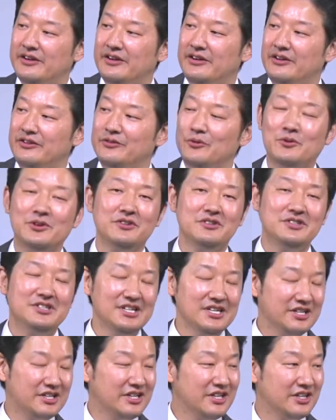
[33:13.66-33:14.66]
So what do you
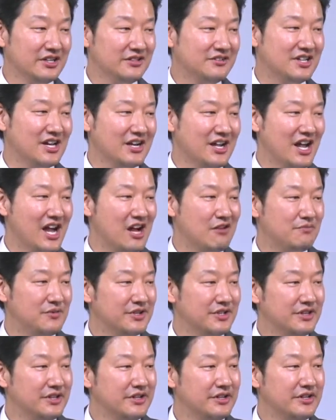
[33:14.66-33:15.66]
think is going to happen?
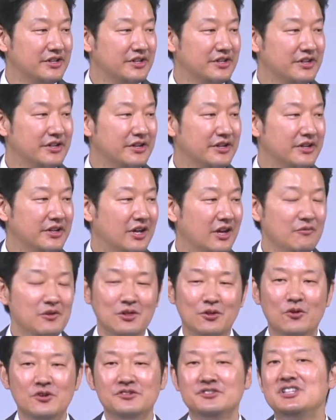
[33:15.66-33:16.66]
I mean, the
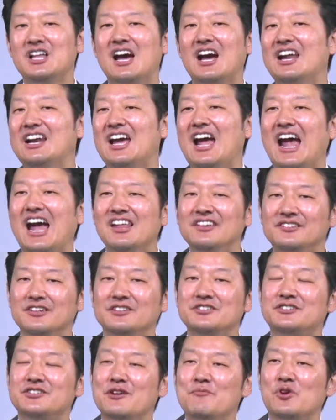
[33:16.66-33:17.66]
Lord's not going to answer
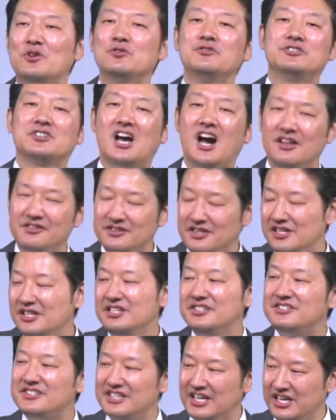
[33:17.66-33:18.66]
someone who's constantly
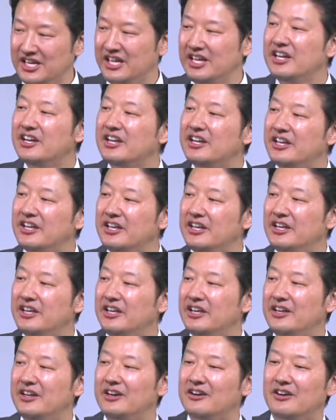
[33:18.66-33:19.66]
sinning.
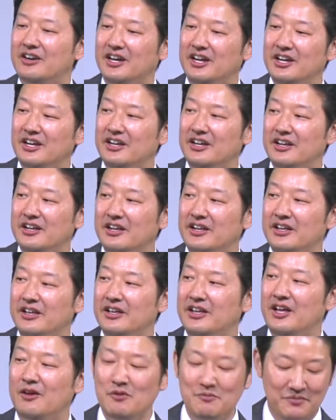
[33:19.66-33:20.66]
Right. Right?
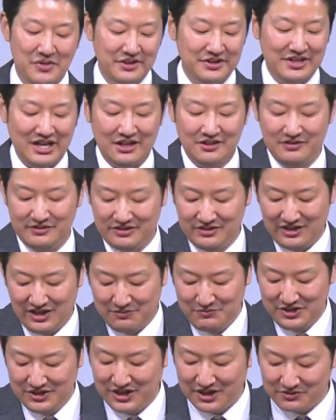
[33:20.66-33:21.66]
I mean, but that's
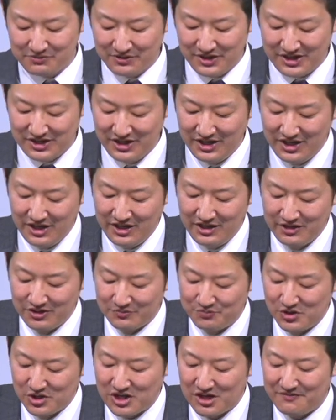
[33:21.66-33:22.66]
what
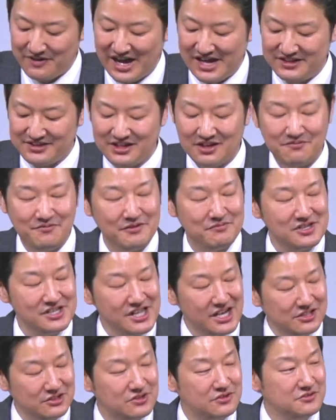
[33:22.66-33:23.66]
book of Isaiah
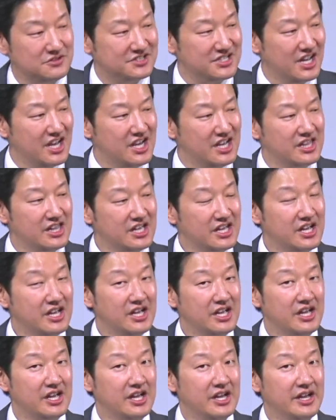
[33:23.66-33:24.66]
59:2 said.
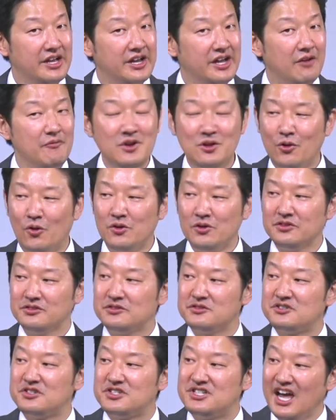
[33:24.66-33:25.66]
I mean, Lord
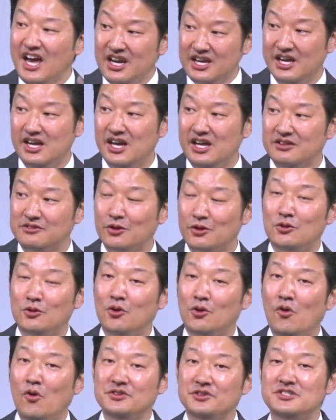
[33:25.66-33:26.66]
said it, so
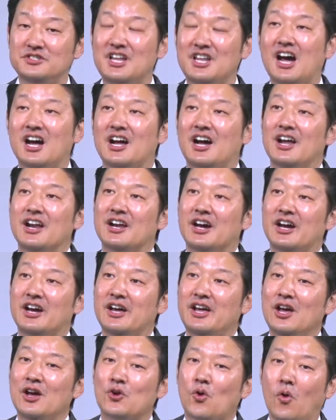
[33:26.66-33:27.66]
Lord's not going to
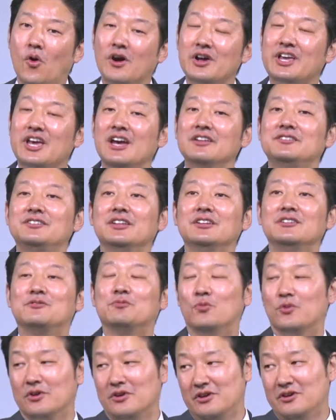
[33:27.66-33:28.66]
go against his
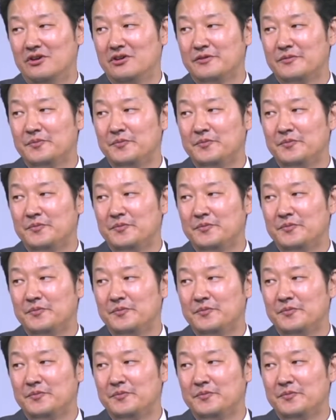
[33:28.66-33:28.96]
word.